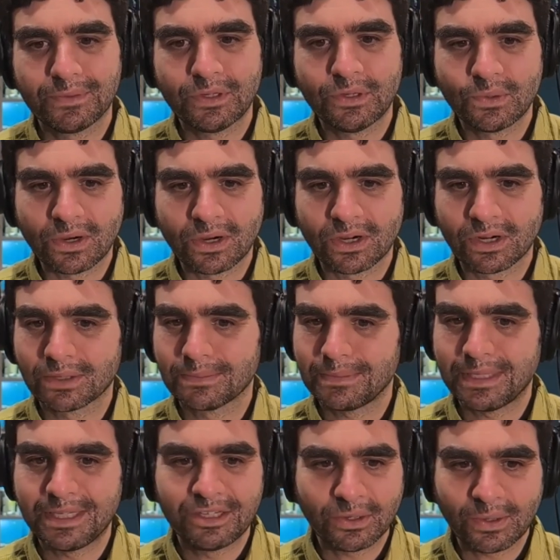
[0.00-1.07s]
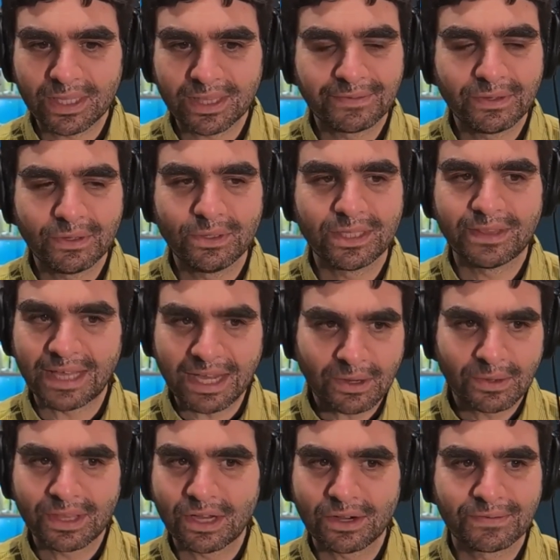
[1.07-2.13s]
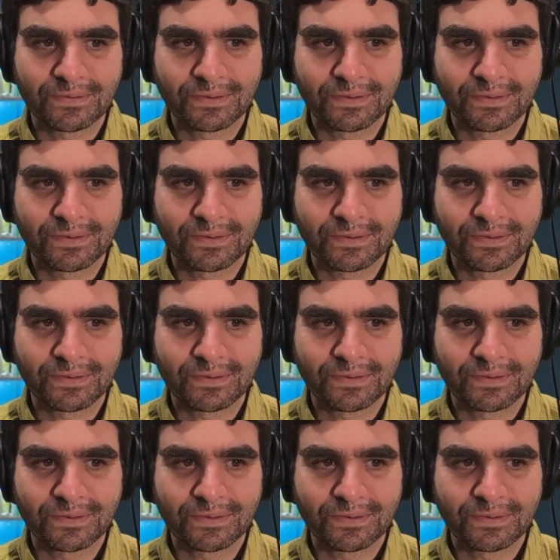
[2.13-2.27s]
who are enjoying the food and they are there for the